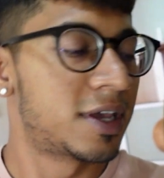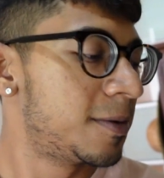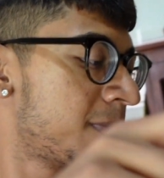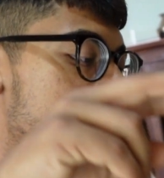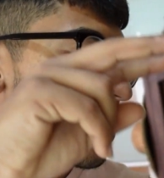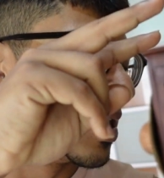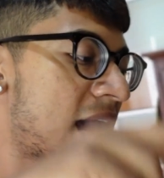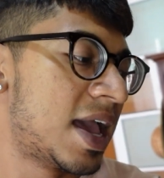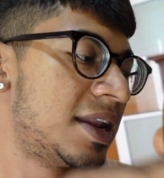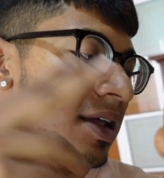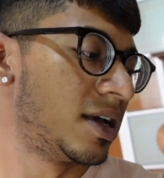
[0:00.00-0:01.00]
Okay,
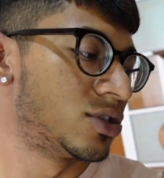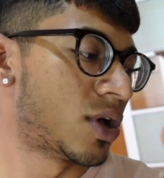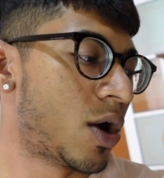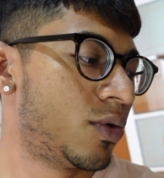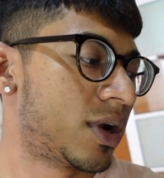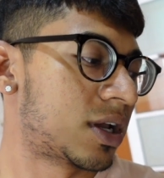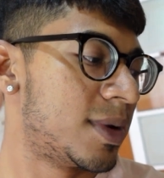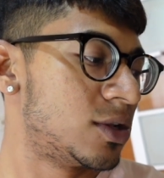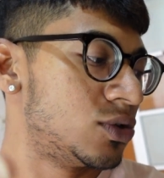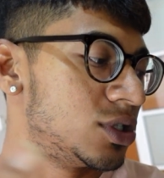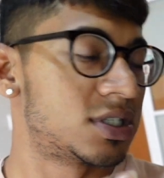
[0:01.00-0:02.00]
and so I would
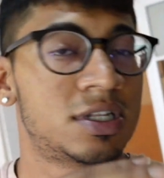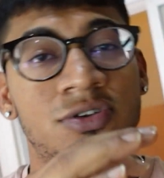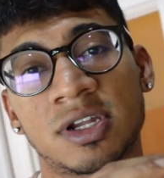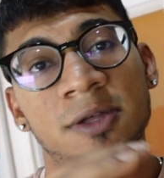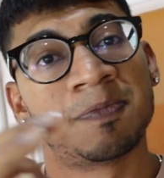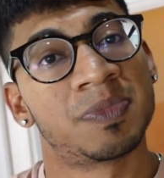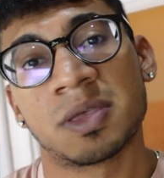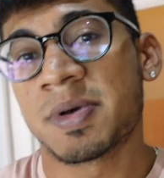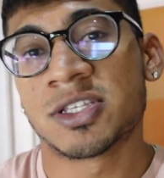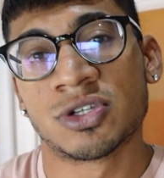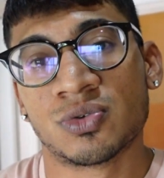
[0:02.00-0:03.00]
recommend to just literally,
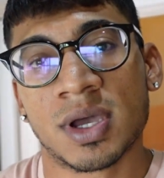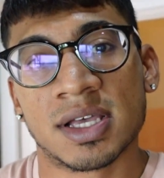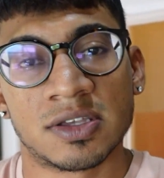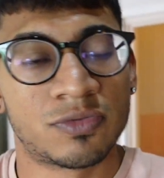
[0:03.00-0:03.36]
depends on you guys.